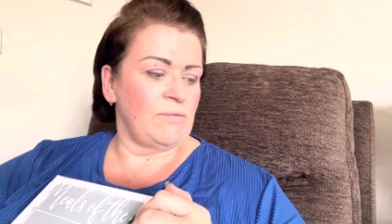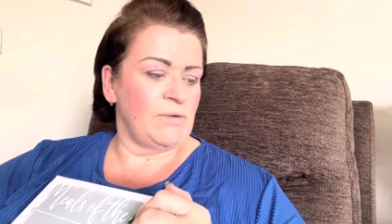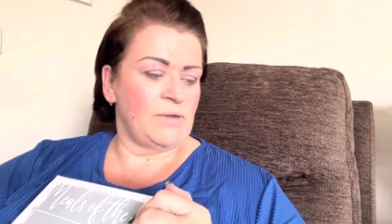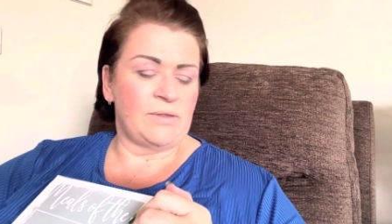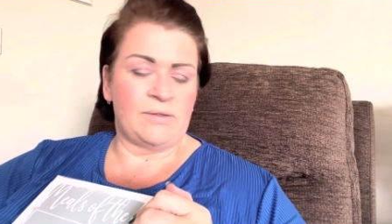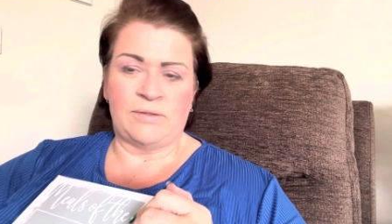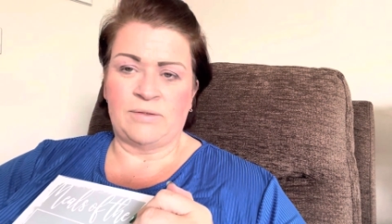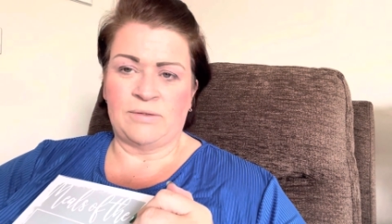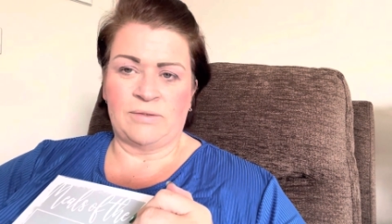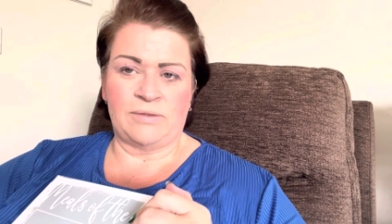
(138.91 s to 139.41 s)

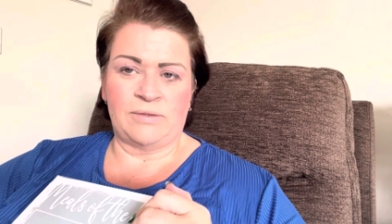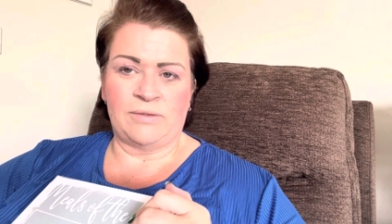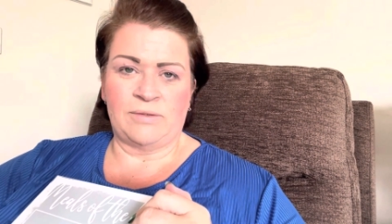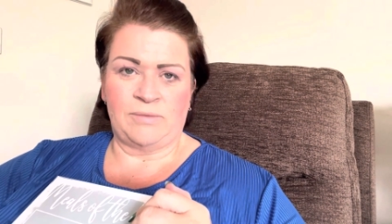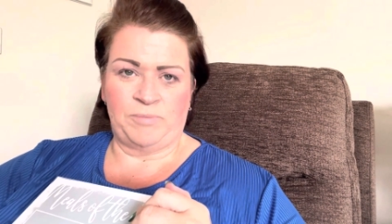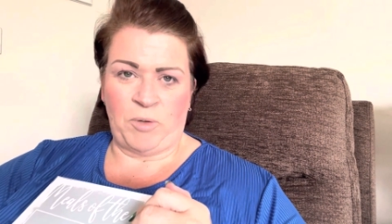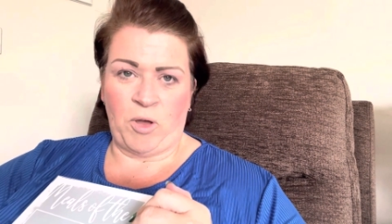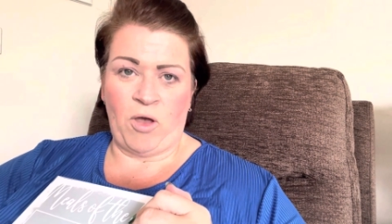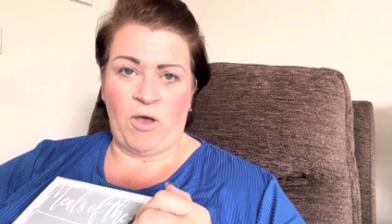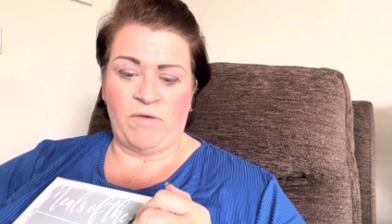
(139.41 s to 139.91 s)
because
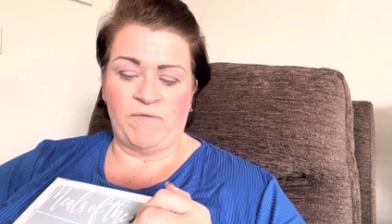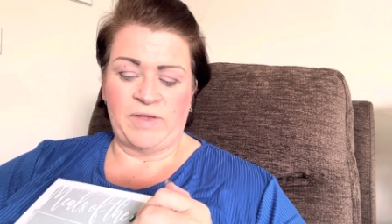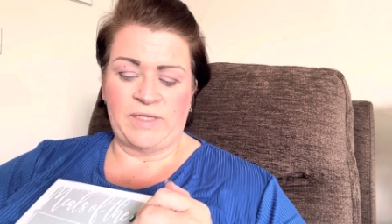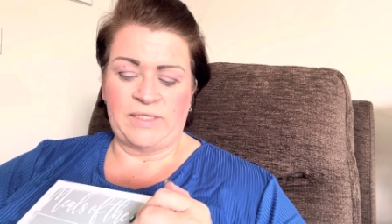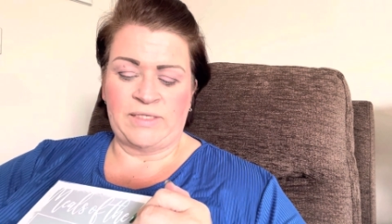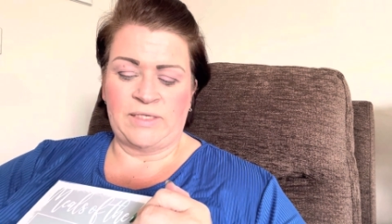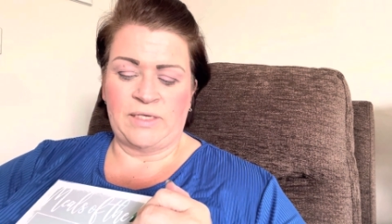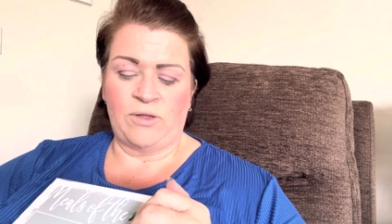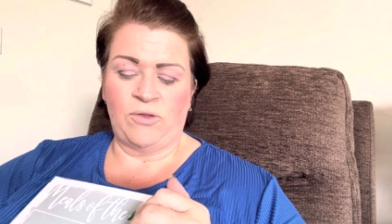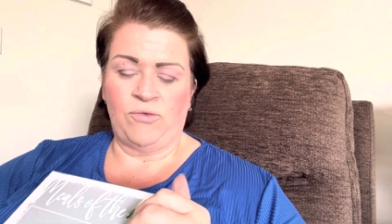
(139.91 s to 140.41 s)
part of it's
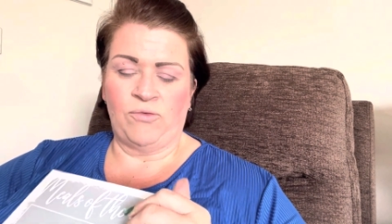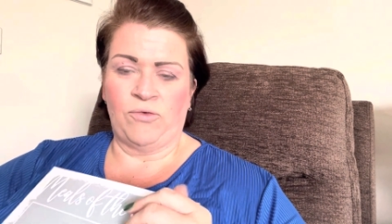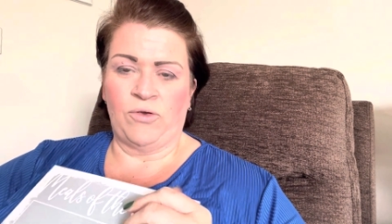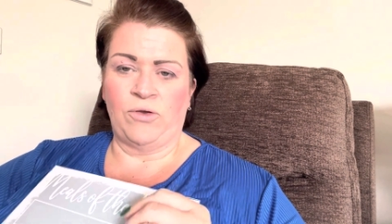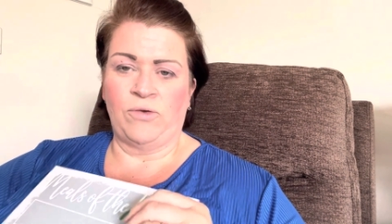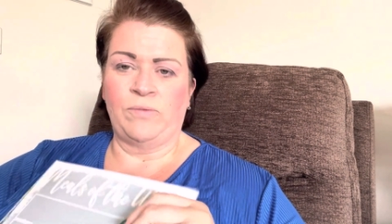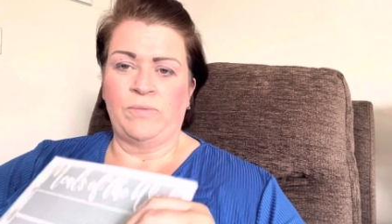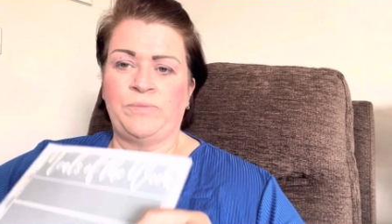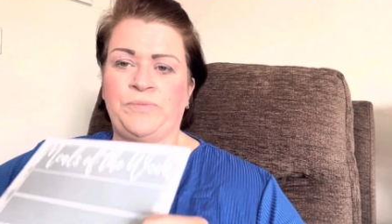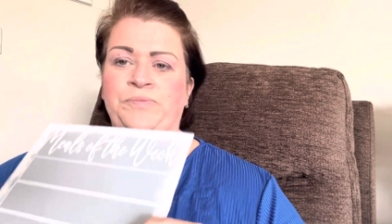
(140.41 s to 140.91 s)

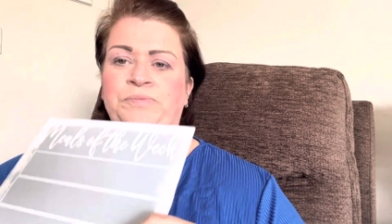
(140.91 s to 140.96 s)
see-through.